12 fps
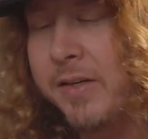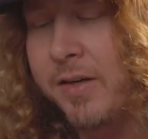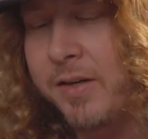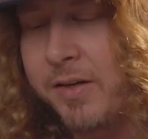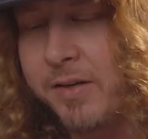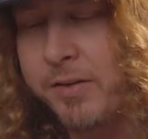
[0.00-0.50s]

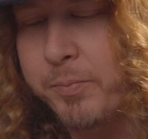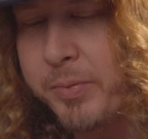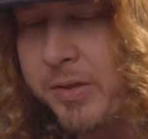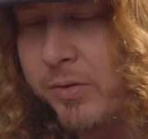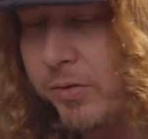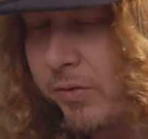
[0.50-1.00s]
the
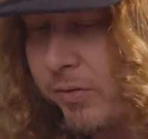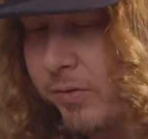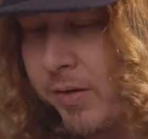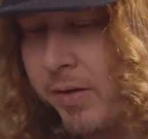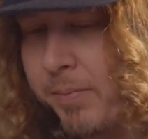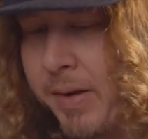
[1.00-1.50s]

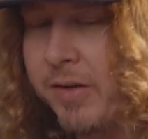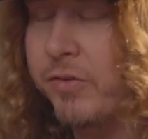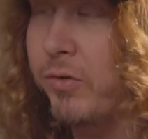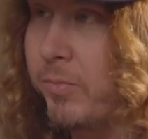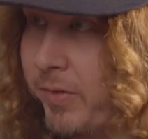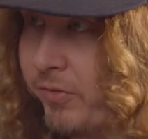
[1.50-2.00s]
Beatles'
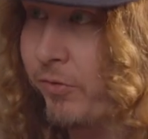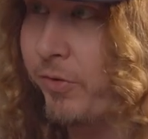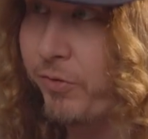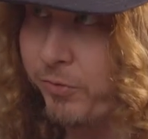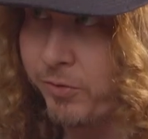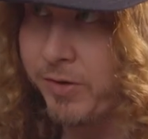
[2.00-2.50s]
Magical
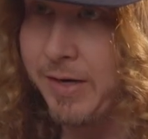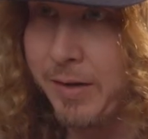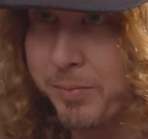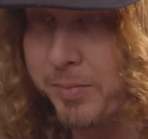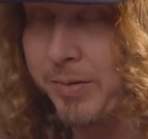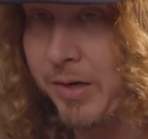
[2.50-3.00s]
Mystery Tour
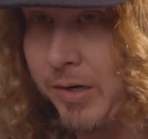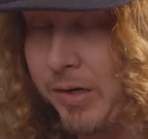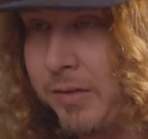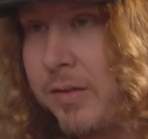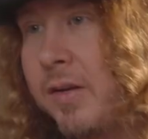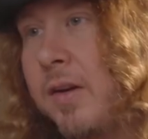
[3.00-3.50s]
album
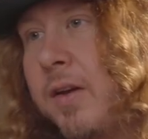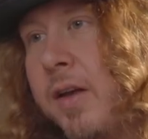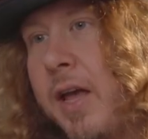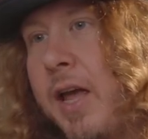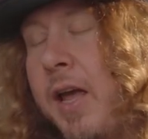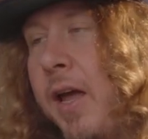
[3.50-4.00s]
on,
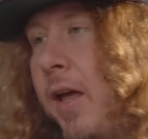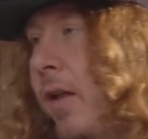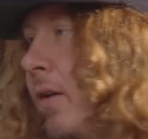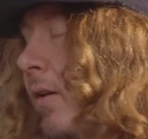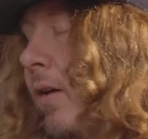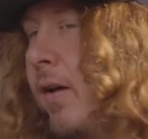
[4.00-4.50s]

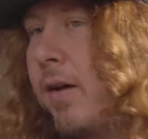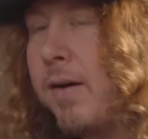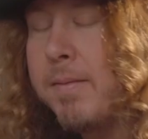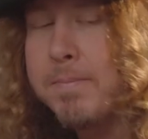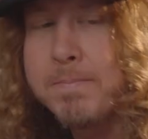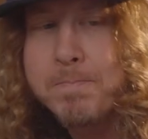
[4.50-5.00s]
and
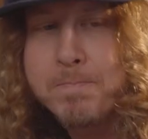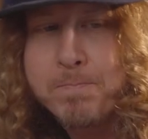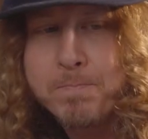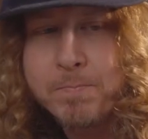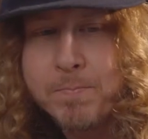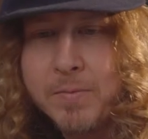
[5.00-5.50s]

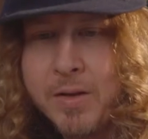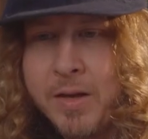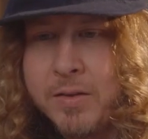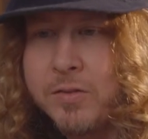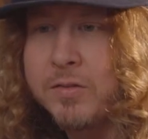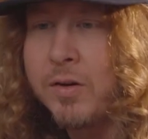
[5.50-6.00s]

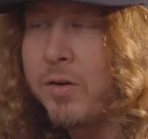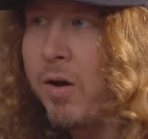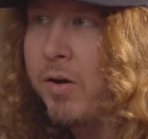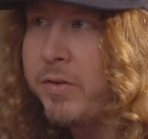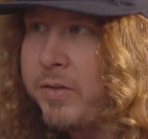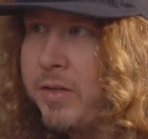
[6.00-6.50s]
the song
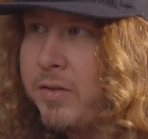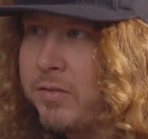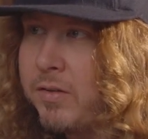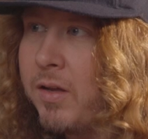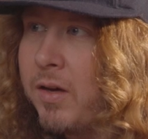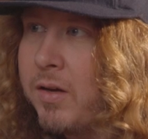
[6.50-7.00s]
"All You Need
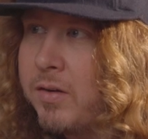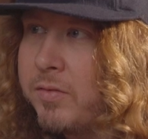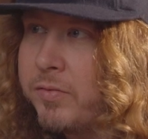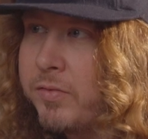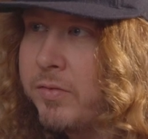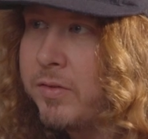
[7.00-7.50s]
Is
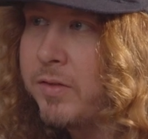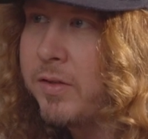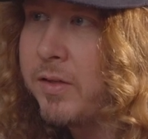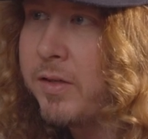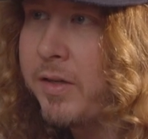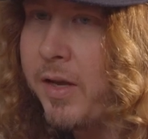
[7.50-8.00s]
Love"
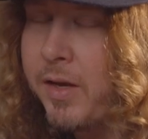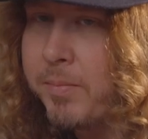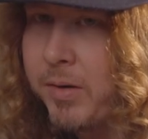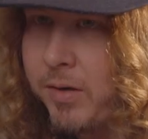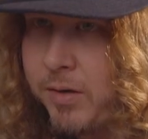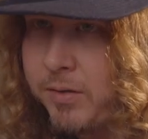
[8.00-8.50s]
came
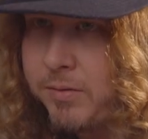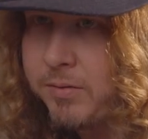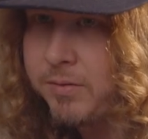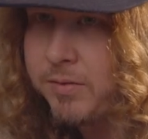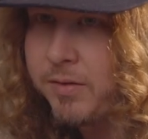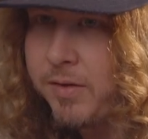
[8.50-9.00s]
on,
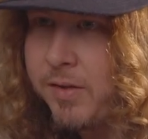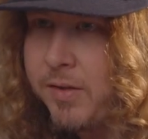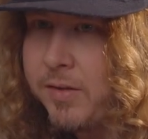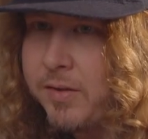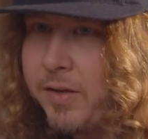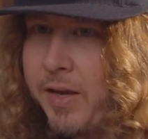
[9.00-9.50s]

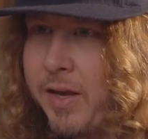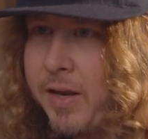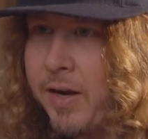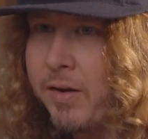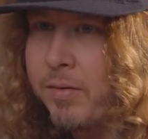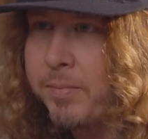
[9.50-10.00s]

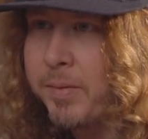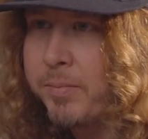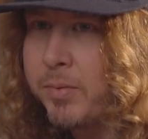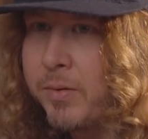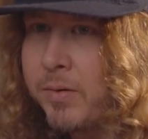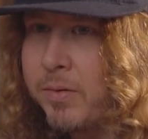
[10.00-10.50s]
and I
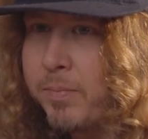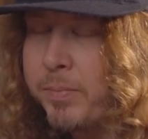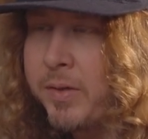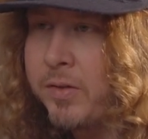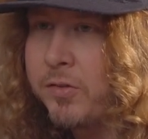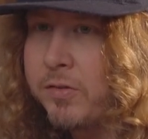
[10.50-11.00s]
remember
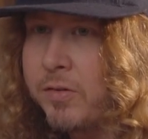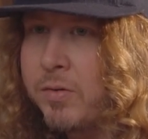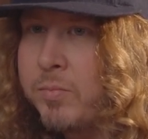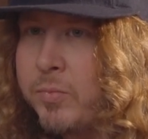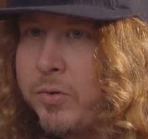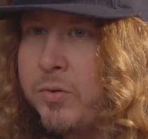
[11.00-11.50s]
being so
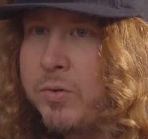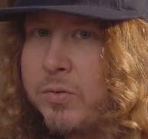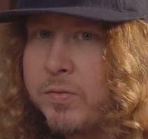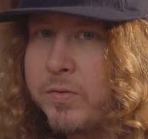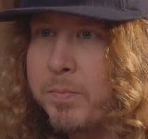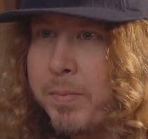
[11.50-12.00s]

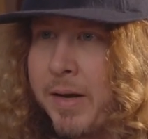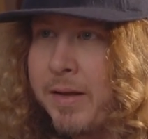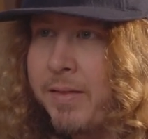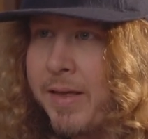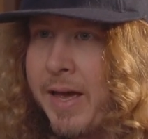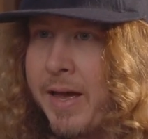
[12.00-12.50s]
moved by
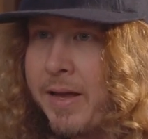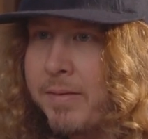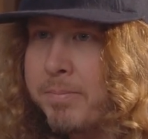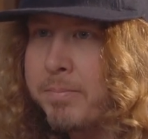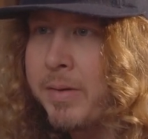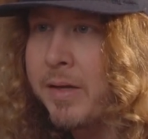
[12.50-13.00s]
that
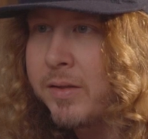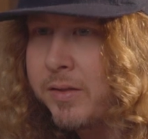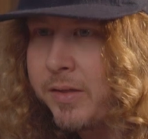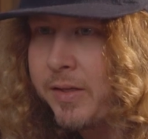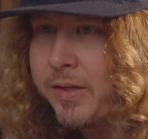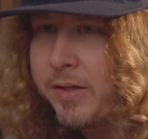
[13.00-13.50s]

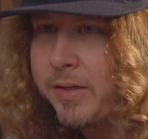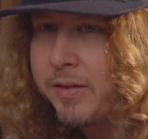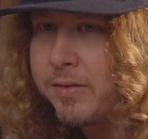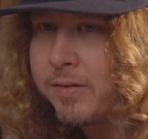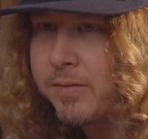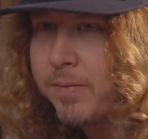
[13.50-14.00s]
melody
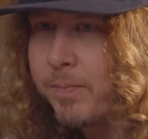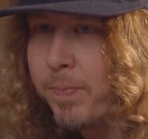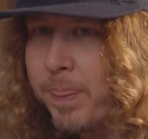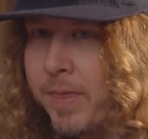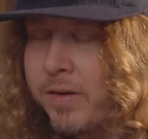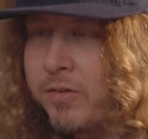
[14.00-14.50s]

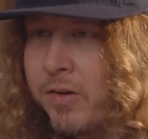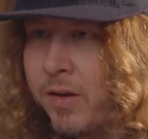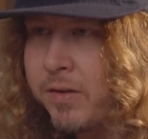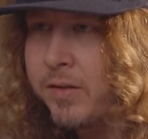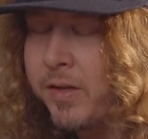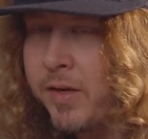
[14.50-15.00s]
that
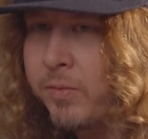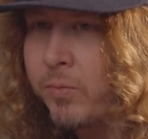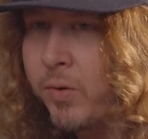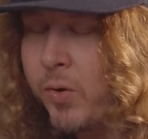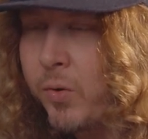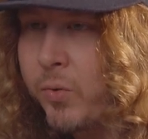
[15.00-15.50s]
John Lennon
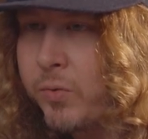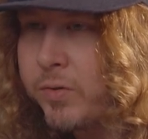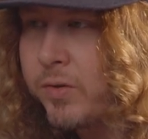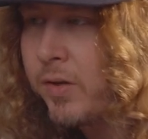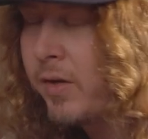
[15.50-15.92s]
wrote,